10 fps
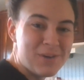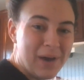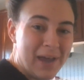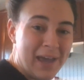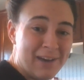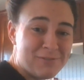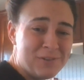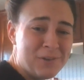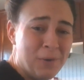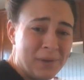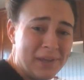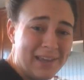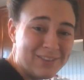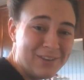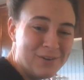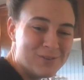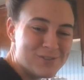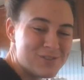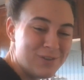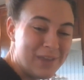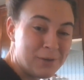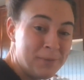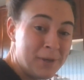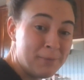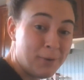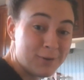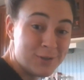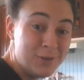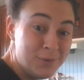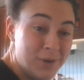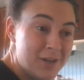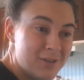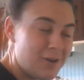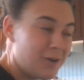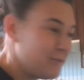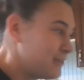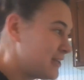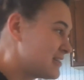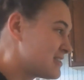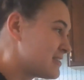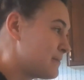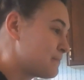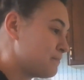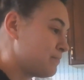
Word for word: So I have to go and get those. So that'll be a part two to all of this.